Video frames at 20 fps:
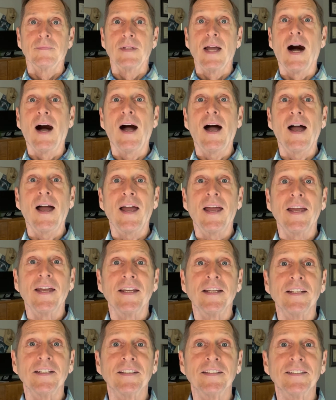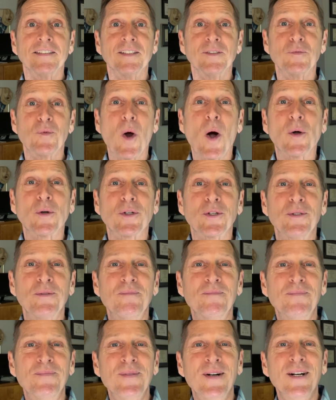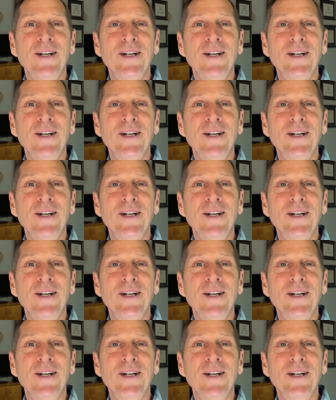Hi, and welcome